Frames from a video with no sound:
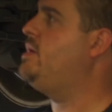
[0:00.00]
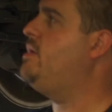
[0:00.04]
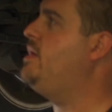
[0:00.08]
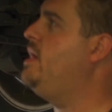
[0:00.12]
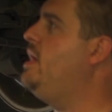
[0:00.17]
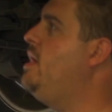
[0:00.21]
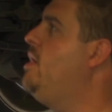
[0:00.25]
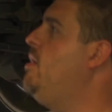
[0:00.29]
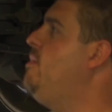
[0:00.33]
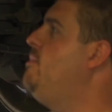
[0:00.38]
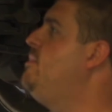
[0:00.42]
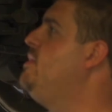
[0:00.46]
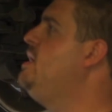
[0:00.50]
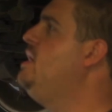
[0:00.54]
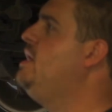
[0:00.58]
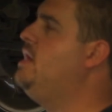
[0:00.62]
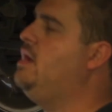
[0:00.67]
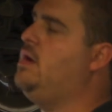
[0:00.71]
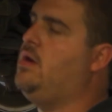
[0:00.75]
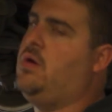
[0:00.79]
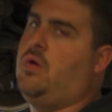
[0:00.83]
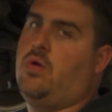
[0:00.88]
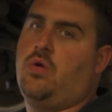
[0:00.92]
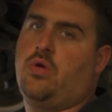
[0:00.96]
help.
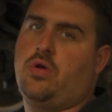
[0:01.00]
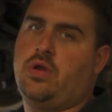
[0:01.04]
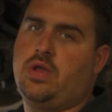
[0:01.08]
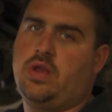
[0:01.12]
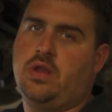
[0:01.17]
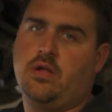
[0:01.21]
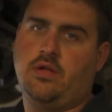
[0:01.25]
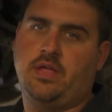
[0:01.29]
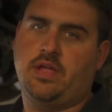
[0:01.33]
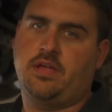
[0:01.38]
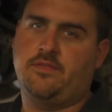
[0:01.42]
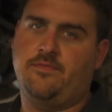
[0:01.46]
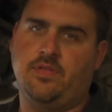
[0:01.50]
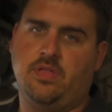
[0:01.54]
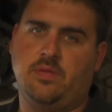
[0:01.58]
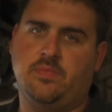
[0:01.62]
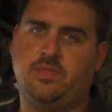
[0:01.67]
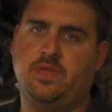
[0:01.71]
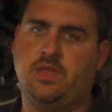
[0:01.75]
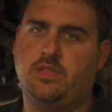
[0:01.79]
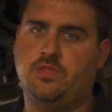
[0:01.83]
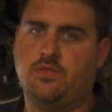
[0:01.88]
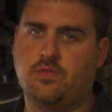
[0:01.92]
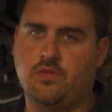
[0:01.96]
Or, like a
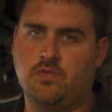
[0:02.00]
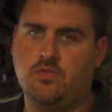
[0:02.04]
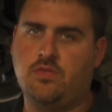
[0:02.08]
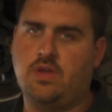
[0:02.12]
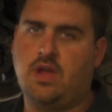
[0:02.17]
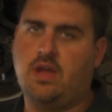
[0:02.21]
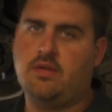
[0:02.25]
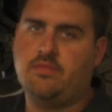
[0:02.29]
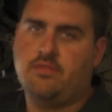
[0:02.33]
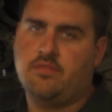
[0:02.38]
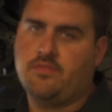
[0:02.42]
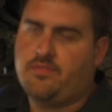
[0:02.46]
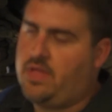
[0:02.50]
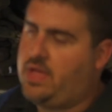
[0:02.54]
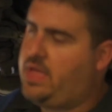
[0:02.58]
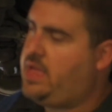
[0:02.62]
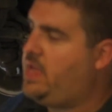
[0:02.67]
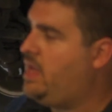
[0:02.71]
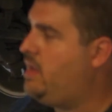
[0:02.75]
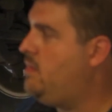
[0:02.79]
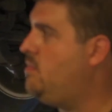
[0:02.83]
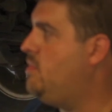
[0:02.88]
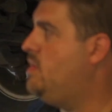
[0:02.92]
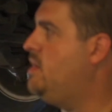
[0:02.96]
Phillips head screwdriver,
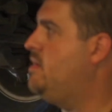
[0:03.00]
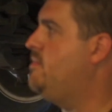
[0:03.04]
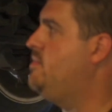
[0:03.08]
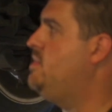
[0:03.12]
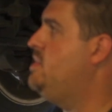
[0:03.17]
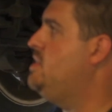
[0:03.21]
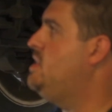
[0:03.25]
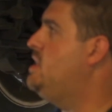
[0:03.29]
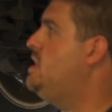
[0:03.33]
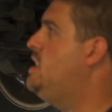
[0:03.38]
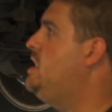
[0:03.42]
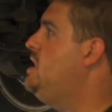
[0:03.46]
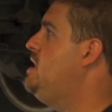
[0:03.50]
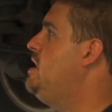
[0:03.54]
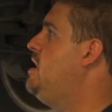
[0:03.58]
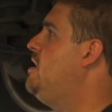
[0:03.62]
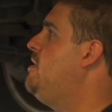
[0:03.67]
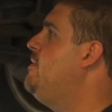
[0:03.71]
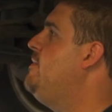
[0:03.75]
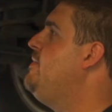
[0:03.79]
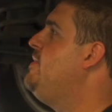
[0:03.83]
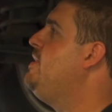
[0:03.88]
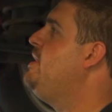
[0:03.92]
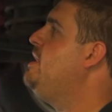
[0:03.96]
flathead, whatever, you can get in
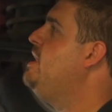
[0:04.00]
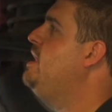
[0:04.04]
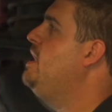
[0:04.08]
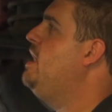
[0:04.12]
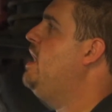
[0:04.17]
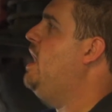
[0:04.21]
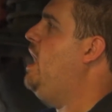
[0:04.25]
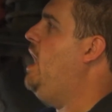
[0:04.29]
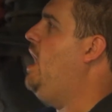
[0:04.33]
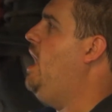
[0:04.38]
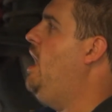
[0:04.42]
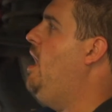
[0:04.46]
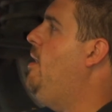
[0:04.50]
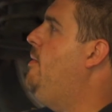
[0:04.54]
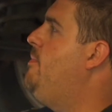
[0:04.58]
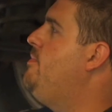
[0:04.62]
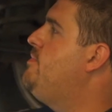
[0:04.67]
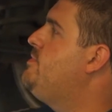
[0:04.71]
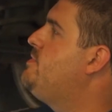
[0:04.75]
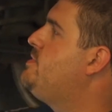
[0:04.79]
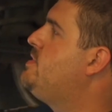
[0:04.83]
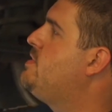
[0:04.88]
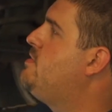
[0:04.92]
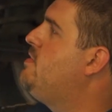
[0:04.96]
there.
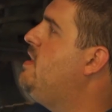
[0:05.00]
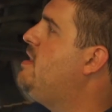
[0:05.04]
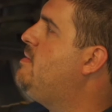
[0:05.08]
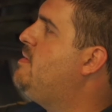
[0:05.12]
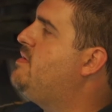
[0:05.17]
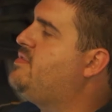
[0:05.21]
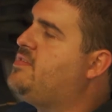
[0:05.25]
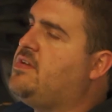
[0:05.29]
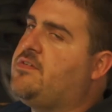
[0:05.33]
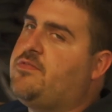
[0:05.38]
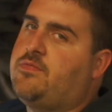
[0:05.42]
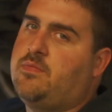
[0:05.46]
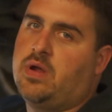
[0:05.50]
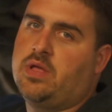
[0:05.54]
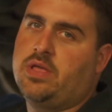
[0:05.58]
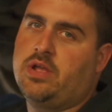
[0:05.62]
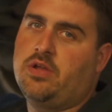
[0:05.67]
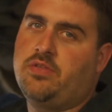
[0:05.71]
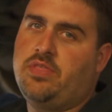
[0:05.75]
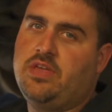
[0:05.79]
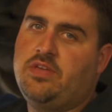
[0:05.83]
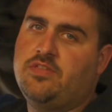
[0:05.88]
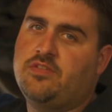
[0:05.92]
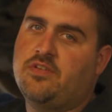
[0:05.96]
To correct myself from
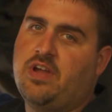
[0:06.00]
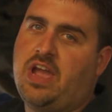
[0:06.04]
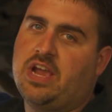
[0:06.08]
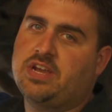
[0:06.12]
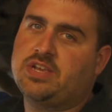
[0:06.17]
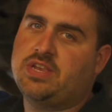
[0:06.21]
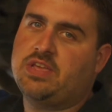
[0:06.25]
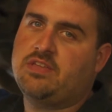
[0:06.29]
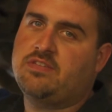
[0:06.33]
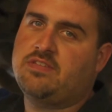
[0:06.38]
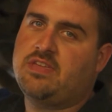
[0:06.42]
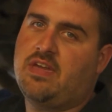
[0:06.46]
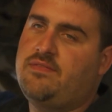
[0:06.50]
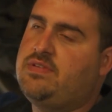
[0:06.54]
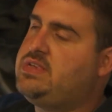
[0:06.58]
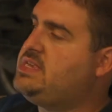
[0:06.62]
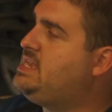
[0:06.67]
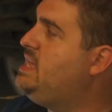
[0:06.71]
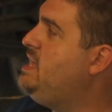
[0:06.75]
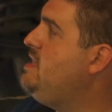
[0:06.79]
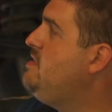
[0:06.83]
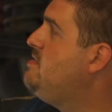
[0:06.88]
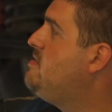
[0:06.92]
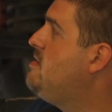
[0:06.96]
earlier, these are actually
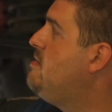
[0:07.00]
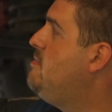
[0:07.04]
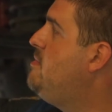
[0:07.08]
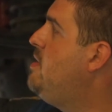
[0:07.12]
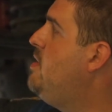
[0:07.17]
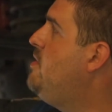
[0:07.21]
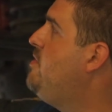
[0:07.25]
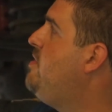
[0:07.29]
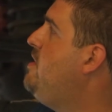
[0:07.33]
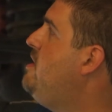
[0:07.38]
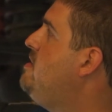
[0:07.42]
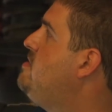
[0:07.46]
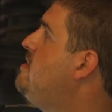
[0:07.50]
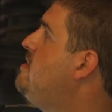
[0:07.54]
17s on both ends